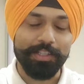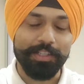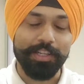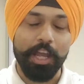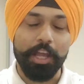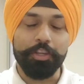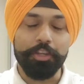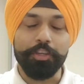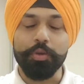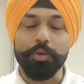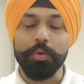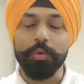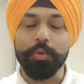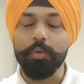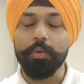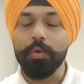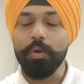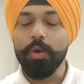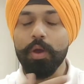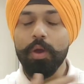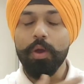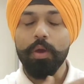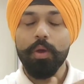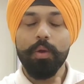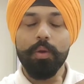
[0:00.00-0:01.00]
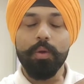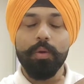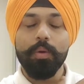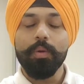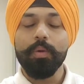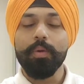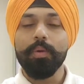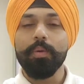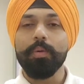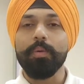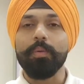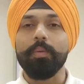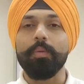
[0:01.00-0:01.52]
Thank you
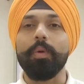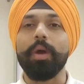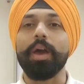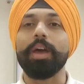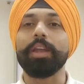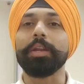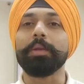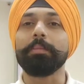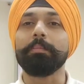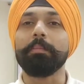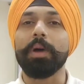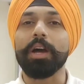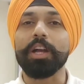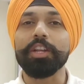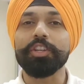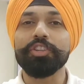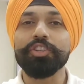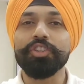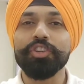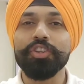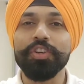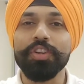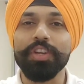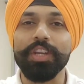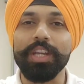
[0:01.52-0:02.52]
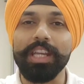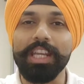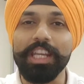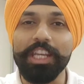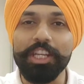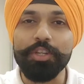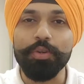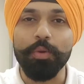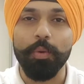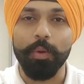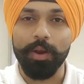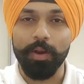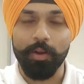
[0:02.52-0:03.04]
very much,
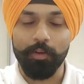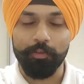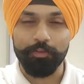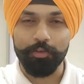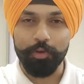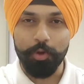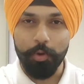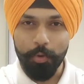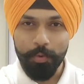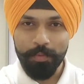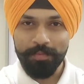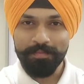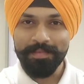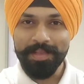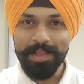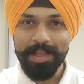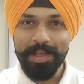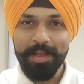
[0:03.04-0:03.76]
each one of you,